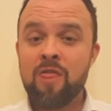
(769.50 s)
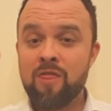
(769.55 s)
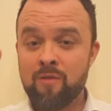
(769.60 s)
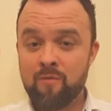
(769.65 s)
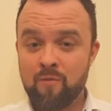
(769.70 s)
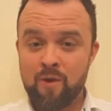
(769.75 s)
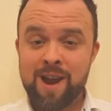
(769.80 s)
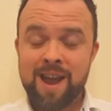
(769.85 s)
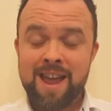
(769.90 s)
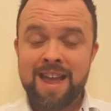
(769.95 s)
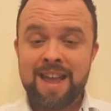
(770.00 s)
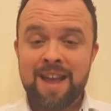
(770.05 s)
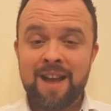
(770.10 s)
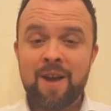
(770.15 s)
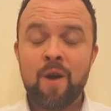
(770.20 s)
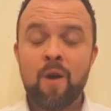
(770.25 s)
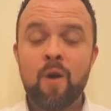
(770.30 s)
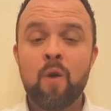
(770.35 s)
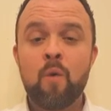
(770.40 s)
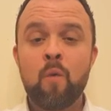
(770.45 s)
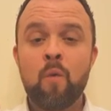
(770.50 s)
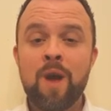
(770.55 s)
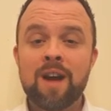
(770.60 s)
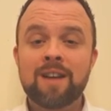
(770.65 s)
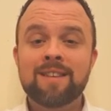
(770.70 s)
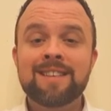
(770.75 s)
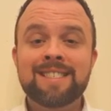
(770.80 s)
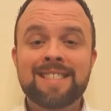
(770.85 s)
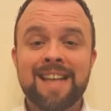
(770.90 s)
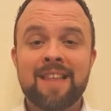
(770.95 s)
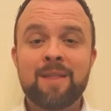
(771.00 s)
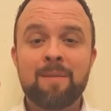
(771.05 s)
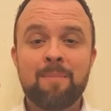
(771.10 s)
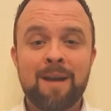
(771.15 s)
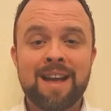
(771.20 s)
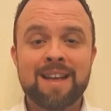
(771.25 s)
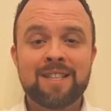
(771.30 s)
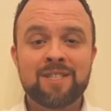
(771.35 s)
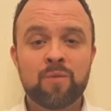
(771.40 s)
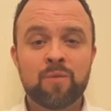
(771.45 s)
3, we understand the
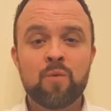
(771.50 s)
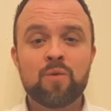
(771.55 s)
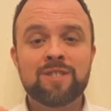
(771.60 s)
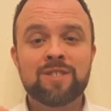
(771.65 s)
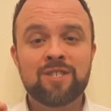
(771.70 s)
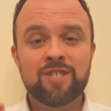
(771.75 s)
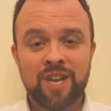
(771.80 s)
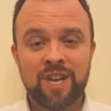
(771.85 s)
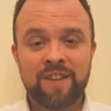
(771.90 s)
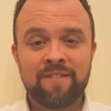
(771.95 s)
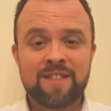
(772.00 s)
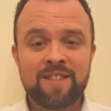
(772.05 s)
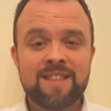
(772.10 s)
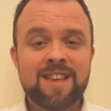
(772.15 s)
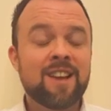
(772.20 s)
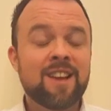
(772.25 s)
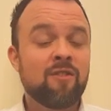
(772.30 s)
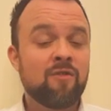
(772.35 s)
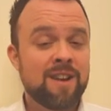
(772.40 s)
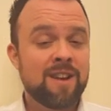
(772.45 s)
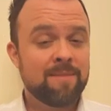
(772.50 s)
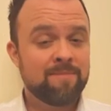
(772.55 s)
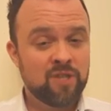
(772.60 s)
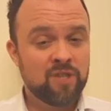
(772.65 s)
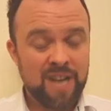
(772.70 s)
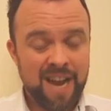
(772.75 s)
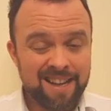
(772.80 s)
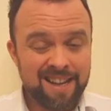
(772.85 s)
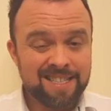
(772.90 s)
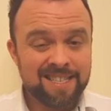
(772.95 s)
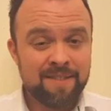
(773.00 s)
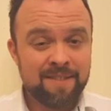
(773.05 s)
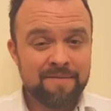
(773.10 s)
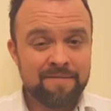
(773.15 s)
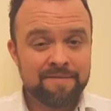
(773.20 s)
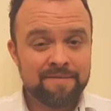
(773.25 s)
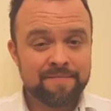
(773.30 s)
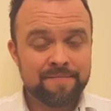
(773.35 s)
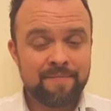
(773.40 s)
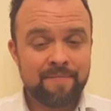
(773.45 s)
plan towards achieving the agreed
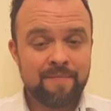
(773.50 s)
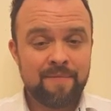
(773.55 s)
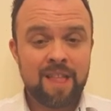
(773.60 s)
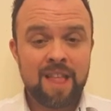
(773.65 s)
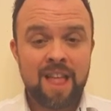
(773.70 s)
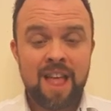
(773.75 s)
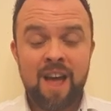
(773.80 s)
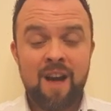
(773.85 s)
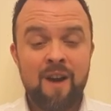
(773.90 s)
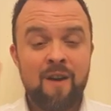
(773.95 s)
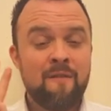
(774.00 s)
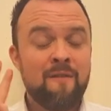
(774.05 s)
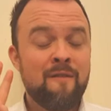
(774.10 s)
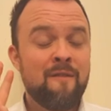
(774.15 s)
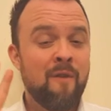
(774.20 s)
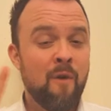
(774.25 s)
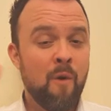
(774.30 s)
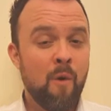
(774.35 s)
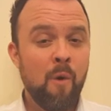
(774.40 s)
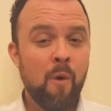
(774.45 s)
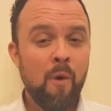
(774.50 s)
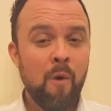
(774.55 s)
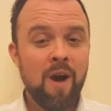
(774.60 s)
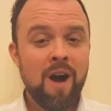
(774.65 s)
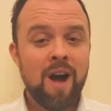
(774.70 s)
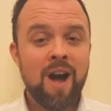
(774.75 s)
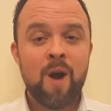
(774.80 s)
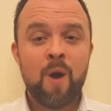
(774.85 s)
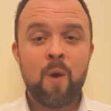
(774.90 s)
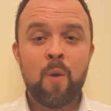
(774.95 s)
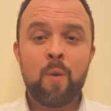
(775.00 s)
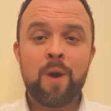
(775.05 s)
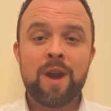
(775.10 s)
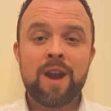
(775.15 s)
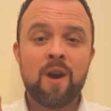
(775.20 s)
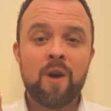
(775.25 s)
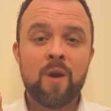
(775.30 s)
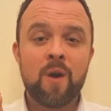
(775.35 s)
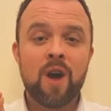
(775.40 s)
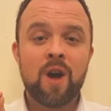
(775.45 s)
objective. 4, we
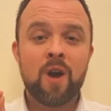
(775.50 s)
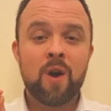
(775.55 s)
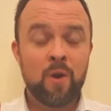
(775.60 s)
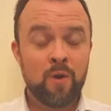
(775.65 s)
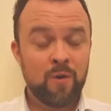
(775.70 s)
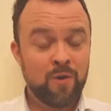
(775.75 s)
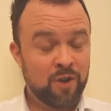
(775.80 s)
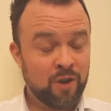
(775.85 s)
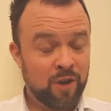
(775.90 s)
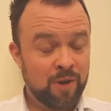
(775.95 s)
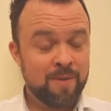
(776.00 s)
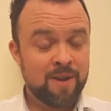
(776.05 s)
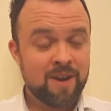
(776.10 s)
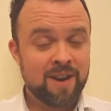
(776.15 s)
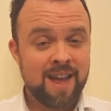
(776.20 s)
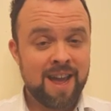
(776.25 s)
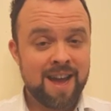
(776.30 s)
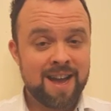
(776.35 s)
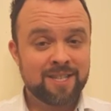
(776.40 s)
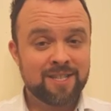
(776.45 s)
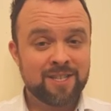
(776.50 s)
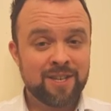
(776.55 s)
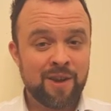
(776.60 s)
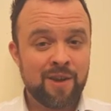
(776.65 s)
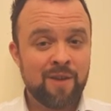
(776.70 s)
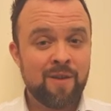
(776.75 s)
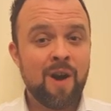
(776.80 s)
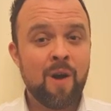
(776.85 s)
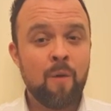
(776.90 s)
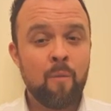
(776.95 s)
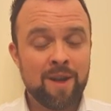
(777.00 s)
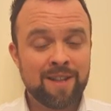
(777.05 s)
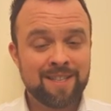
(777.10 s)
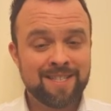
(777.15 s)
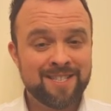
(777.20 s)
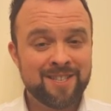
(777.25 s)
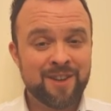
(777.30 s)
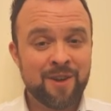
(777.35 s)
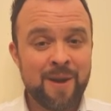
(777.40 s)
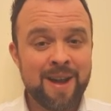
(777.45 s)
know who to communicate to and when
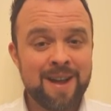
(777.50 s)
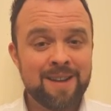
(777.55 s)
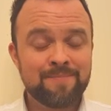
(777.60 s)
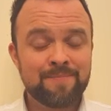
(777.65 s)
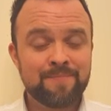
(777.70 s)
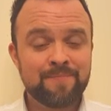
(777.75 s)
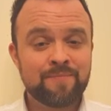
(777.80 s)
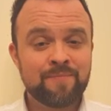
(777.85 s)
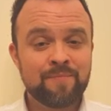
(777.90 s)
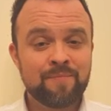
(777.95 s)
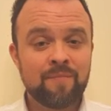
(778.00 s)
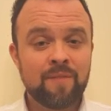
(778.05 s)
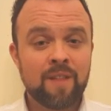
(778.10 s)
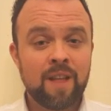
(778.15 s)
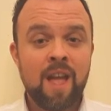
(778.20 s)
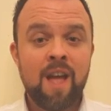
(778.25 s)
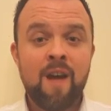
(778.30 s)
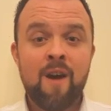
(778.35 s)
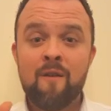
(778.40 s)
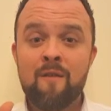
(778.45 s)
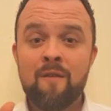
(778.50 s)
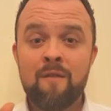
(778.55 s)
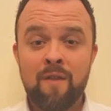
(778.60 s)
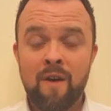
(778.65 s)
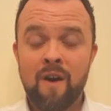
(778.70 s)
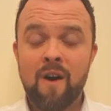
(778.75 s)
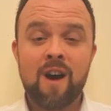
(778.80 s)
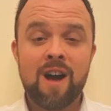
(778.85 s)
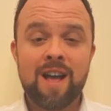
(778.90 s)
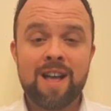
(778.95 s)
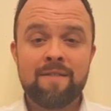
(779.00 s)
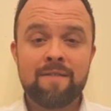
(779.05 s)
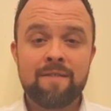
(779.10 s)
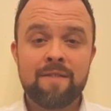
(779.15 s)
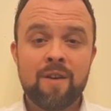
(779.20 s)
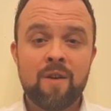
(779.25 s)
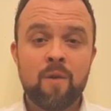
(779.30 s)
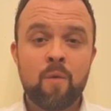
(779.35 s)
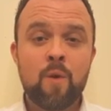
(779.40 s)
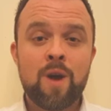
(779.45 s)
to do it.
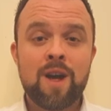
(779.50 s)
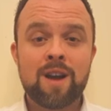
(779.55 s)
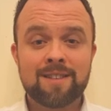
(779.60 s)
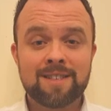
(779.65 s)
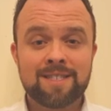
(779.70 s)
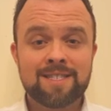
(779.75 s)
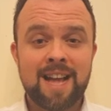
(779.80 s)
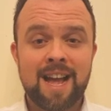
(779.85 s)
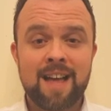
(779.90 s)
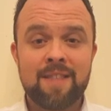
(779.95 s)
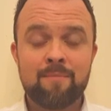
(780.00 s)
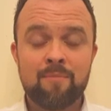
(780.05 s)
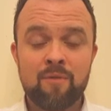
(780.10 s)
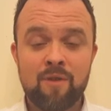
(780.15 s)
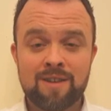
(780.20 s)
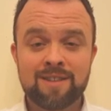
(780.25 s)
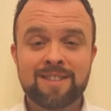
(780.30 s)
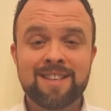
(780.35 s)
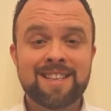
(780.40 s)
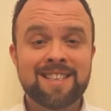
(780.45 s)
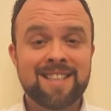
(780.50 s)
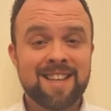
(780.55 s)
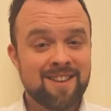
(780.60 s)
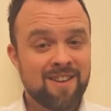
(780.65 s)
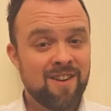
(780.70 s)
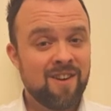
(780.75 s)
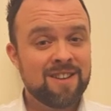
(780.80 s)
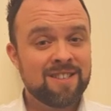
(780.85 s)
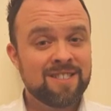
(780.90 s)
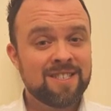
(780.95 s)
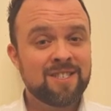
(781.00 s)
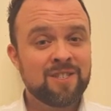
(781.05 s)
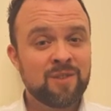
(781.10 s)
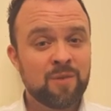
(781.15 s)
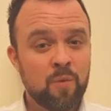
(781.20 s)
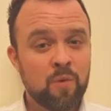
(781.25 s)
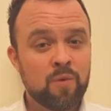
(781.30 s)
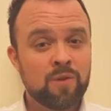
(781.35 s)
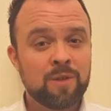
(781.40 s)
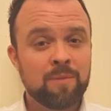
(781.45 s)
5, we understand the process that guides us
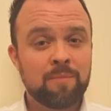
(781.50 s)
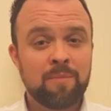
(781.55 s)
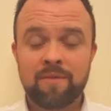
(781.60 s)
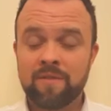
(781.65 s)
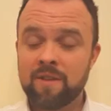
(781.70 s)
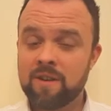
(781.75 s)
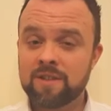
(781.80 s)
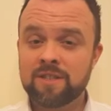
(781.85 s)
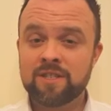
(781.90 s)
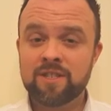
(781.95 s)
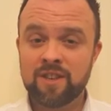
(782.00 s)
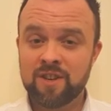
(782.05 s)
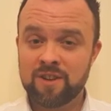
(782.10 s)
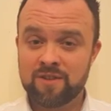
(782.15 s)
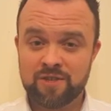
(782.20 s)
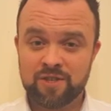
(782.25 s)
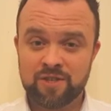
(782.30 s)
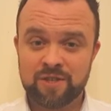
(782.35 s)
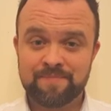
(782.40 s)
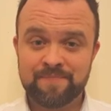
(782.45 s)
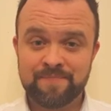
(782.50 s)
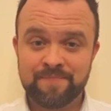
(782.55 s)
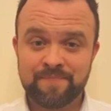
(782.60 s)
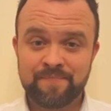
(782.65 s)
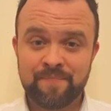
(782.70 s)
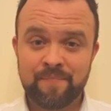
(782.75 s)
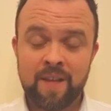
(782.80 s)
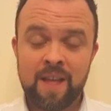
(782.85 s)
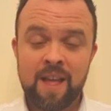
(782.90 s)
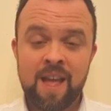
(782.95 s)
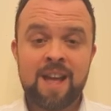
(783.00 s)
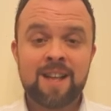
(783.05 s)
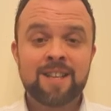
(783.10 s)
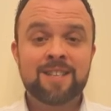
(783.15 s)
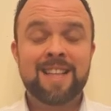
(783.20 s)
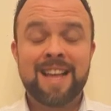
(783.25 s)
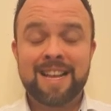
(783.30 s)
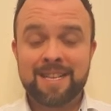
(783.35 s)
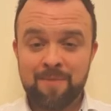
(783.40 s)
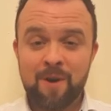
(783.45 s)
towards the preferred solution.
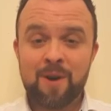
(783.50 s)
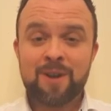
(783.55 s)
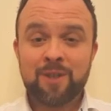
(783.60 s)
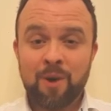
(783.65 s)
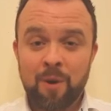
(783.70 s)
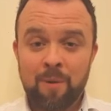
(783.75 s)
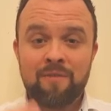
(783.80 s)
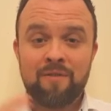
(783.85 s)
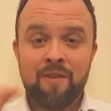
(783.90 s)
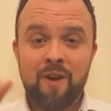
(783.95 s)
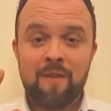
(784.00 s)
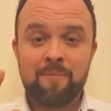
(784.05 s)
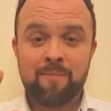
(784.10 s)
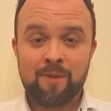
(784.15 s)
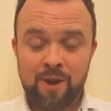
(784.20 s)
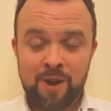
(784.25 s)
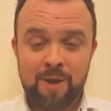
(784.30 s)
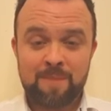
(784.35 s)
So that's my top 5